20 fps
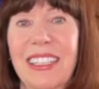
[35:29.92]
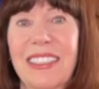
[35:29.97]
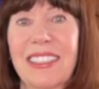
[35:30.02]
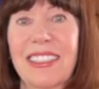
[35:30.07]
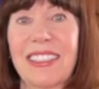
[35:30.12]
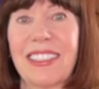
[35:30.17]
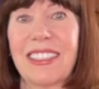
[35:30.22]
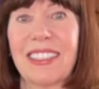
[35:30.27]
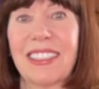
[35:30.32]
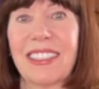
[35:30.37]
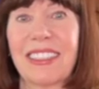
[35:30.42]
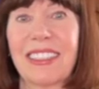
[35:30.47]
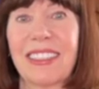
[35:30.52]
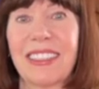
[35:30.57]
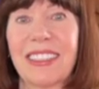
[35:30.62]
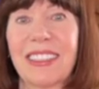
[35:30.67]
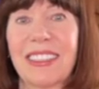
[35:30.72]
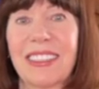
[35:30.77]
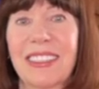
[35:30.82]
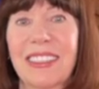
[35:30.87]

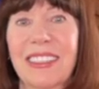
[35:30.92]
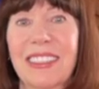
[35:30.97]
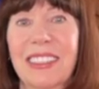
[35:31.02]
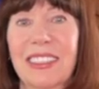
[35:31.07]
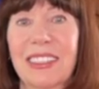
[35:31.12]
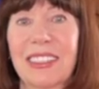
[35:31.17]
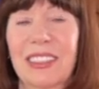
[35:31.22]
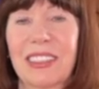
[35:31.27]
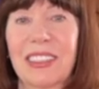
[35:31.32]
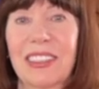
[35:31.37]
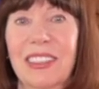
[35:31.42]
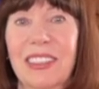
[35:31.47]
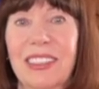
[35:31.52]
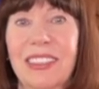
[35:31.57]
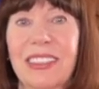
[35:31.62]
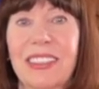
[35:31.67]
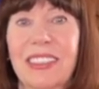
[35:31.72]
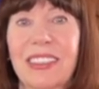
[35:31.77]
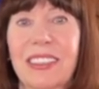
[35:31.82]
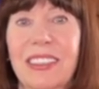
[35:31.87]

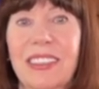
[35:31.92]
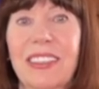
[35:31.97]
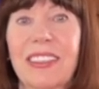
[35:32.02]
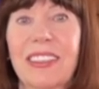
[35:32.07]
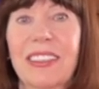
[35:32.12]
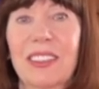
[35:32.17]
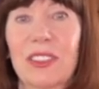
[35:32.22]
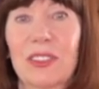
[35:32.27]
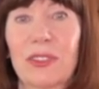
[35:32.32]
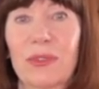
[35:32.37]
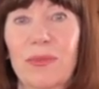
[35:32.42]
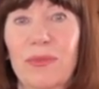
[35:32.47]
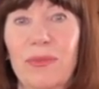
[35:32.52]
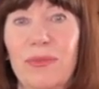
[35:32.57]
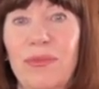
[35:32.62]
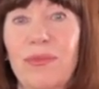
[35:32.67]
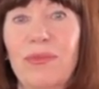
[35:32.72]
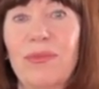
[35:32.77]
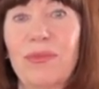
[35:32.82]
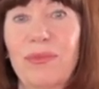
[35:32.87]

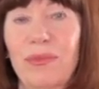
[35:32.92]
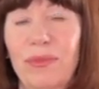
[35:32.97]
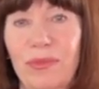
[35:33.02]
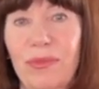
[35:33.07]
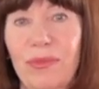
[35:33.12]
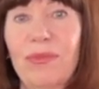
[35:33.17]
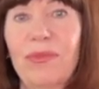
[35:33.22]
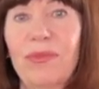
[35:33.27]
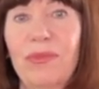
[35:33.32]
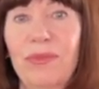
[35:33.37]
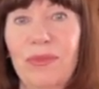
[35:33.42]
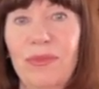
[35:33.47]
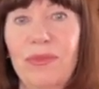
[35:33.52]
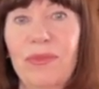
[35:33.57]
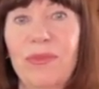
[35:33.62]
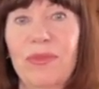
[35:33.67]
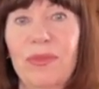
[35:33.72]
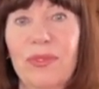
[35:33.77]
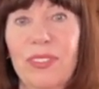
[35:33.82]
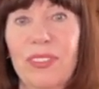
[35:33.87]

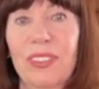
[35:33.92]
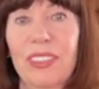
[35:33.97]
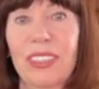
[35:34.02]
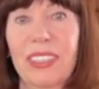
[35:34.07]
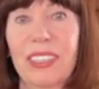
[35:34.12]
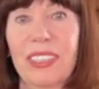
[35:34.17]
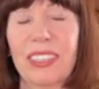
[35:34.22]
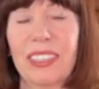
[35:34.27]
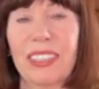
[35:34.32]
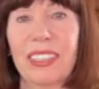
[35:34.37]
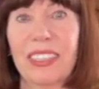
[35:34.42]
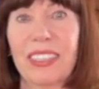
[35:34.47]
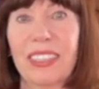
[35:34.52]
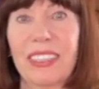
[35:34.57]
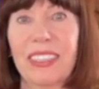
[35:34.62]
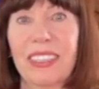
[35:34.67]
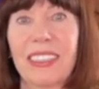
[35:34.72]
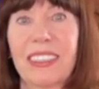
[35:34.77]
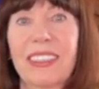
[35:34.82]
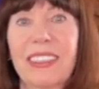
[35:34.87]

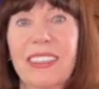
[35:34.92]
(silent)